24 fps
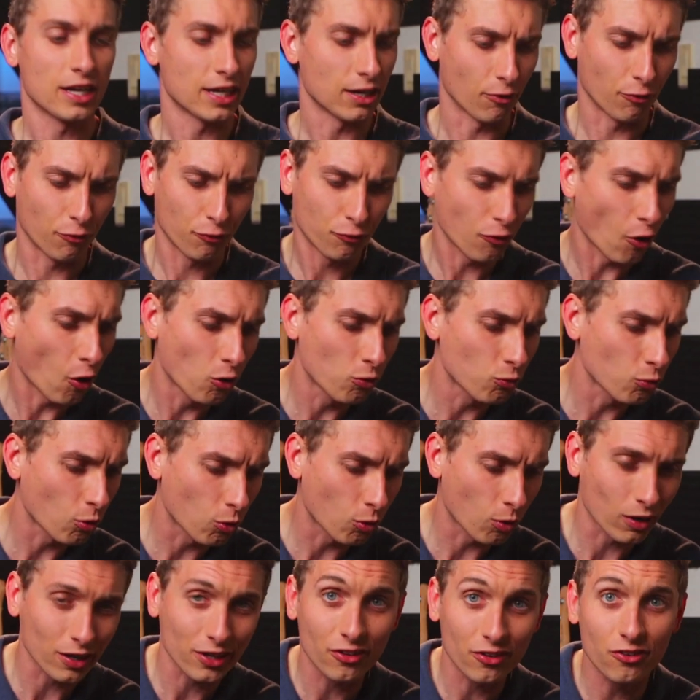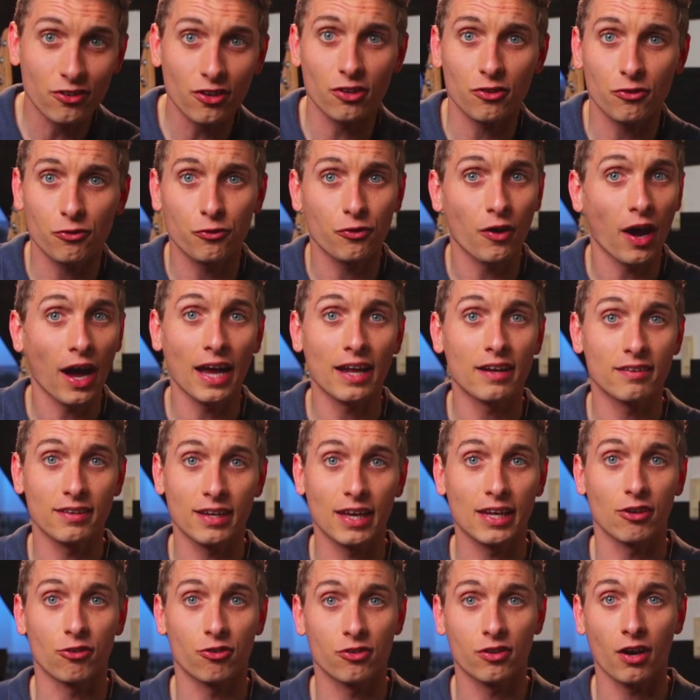Your phone will work just fine to
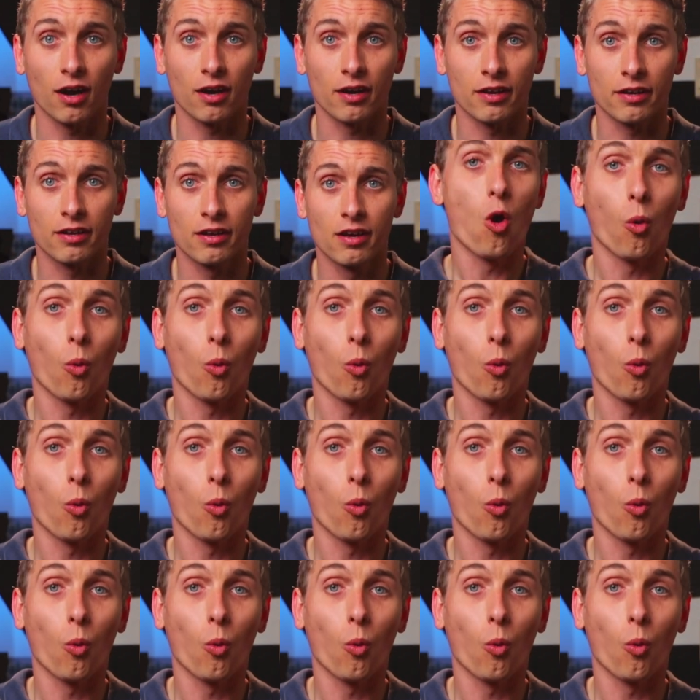get you started.